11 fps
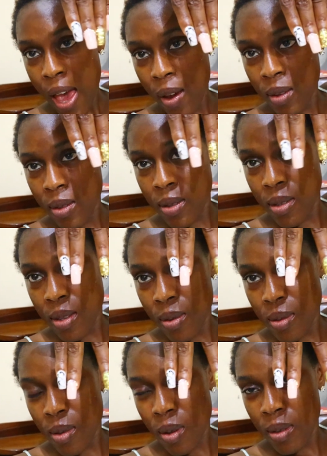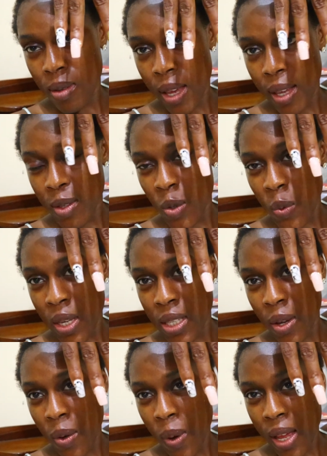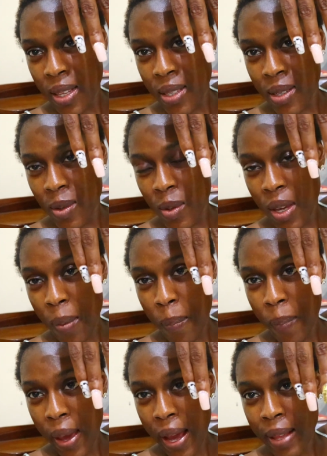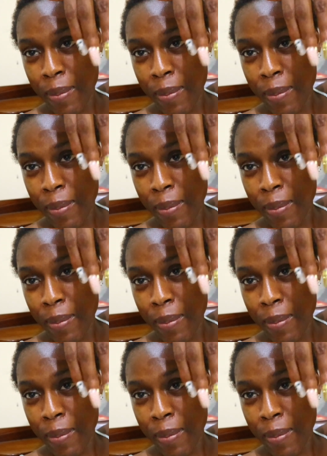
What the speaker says: I got these nails done like 2 weeks ago and it's still looking pink.